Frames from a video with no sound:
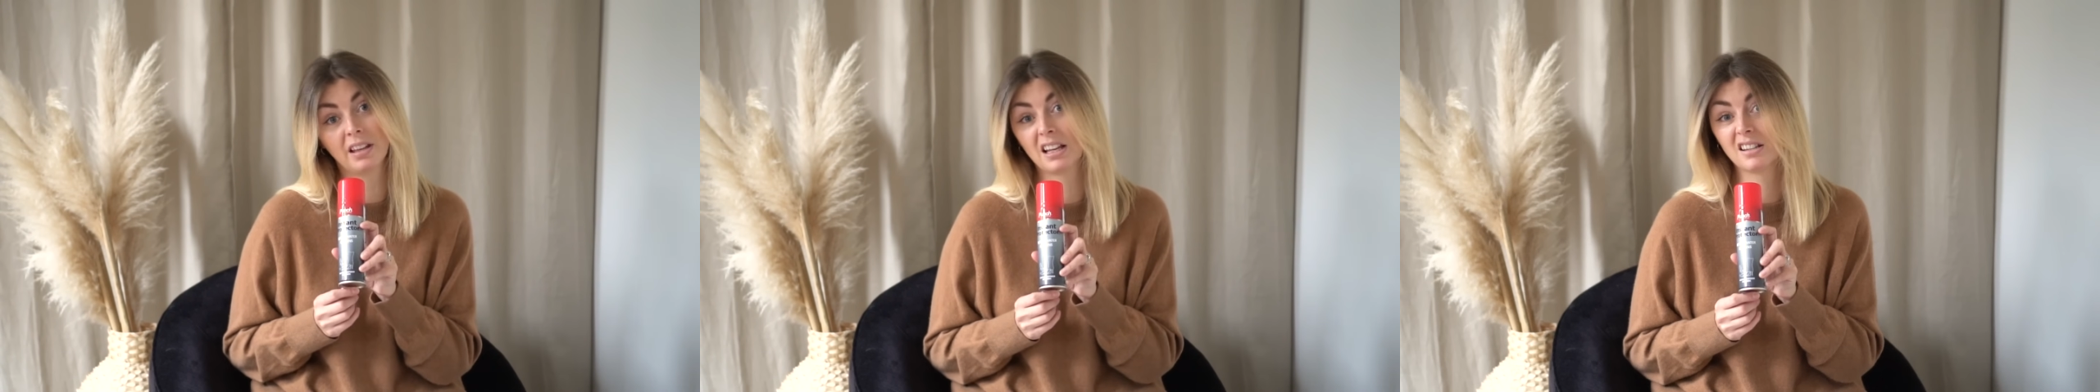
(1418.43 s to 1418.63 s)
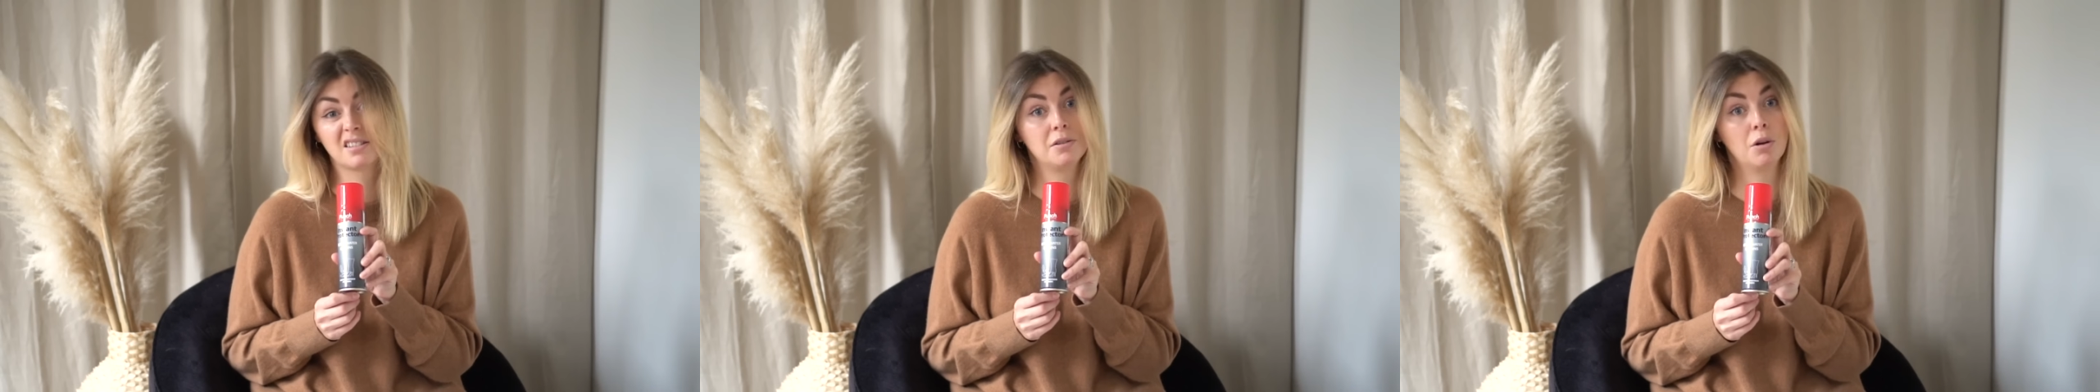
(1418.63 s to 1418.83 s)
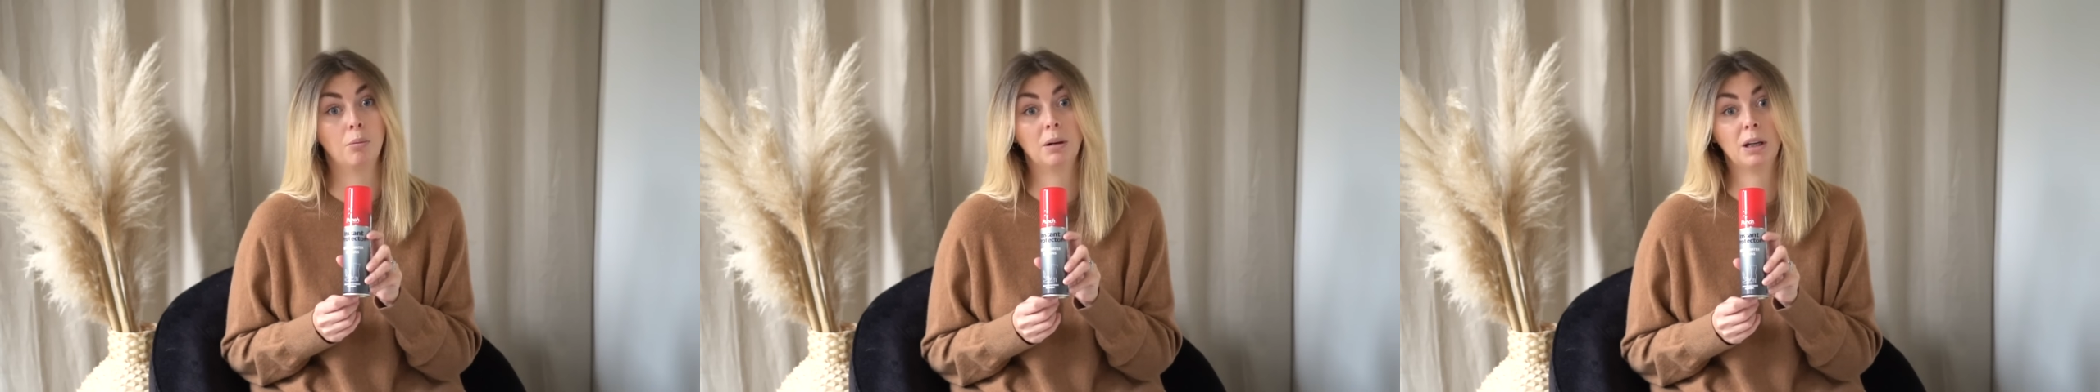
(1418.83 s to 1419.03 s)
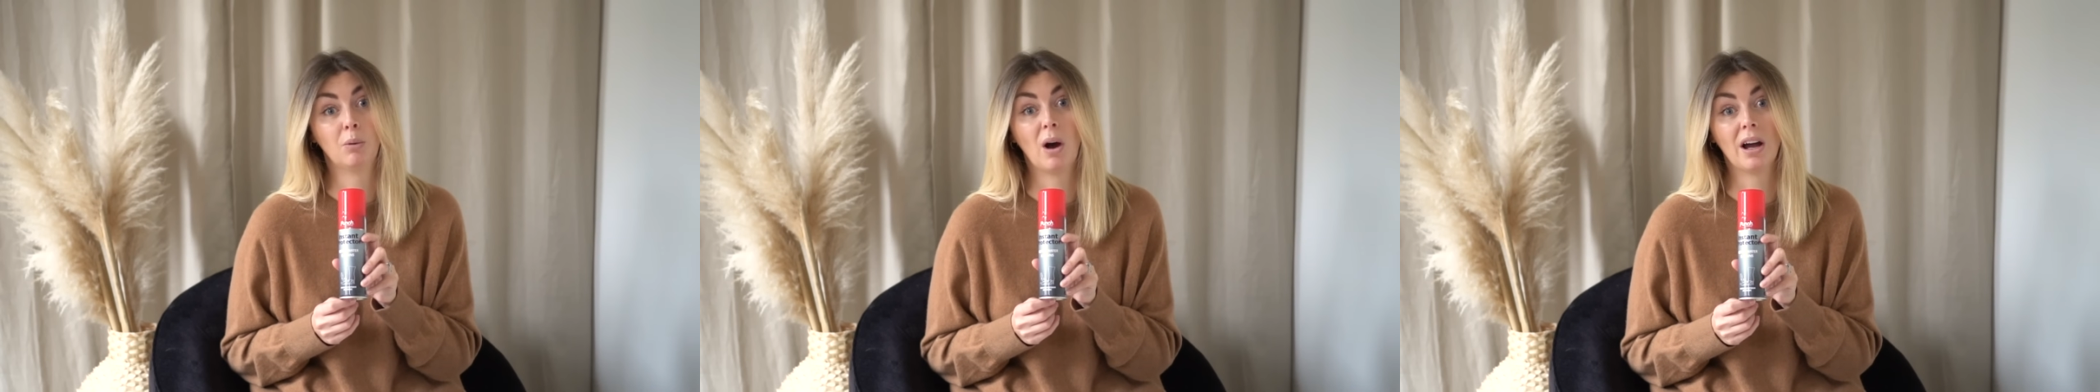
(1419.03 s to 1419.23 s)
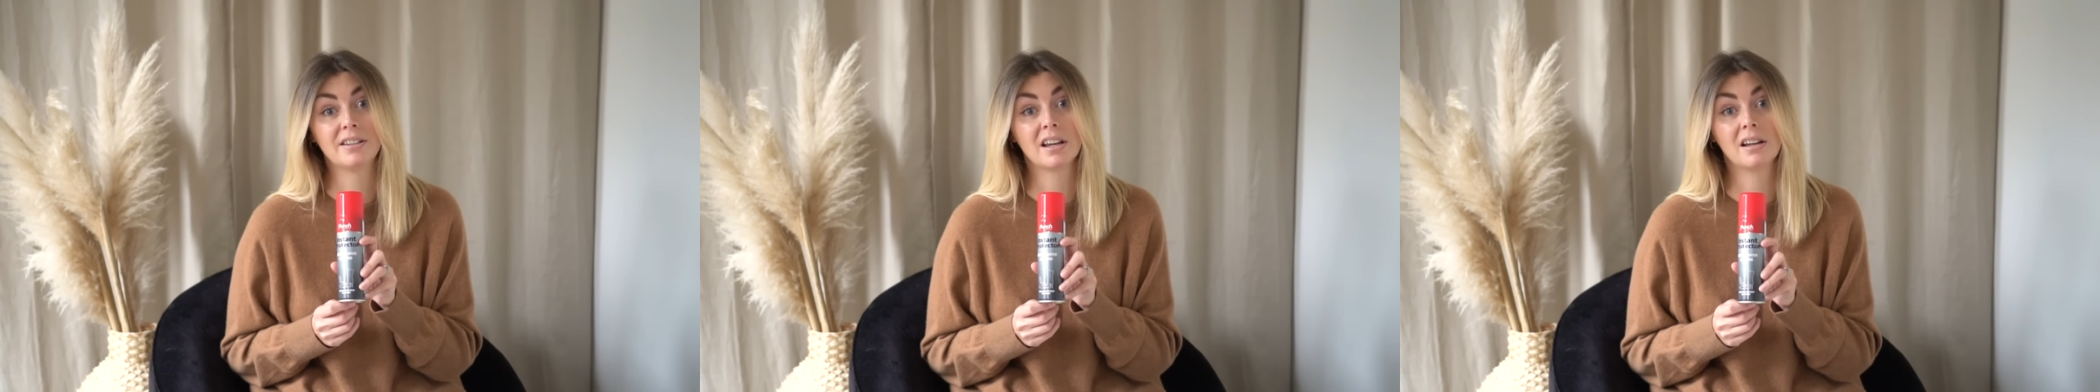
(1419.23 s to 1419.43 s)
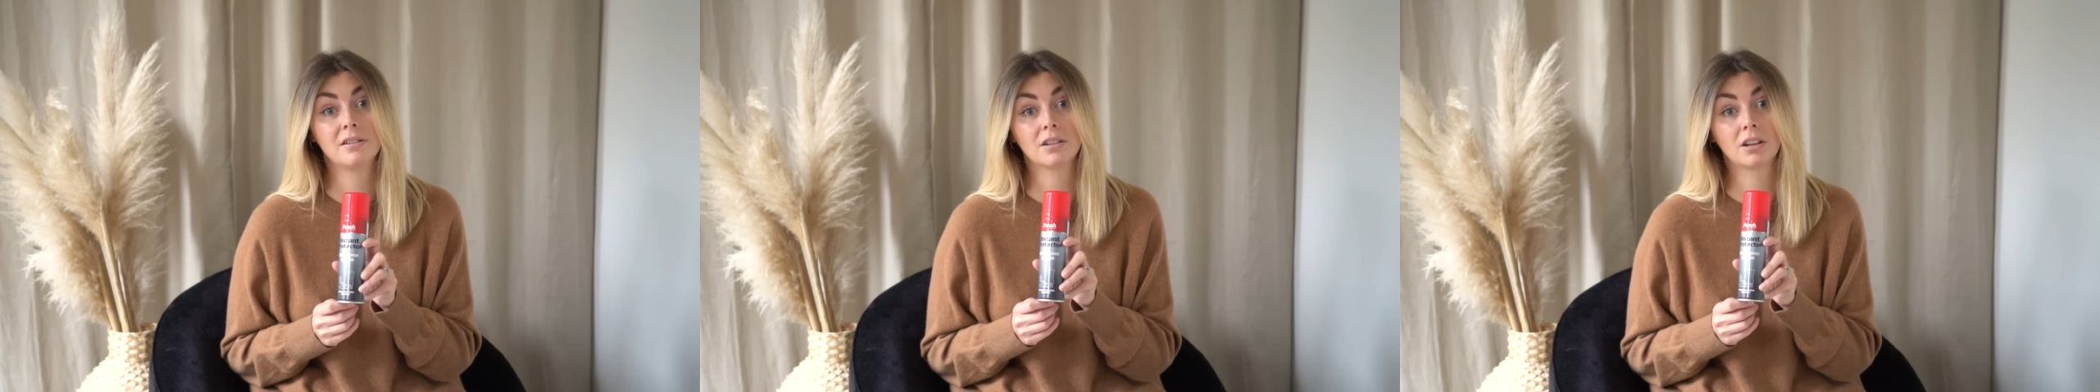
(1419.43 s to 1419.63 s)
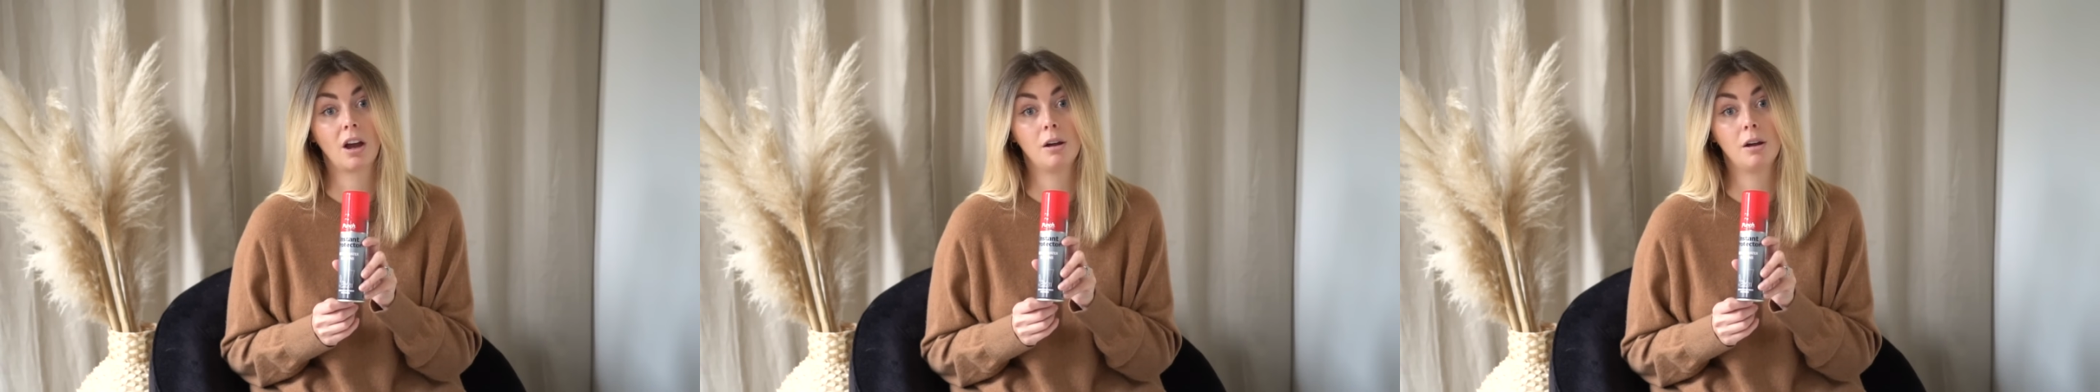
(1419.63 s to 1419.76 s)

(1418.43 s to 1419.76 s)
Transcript: That's normally what I tend to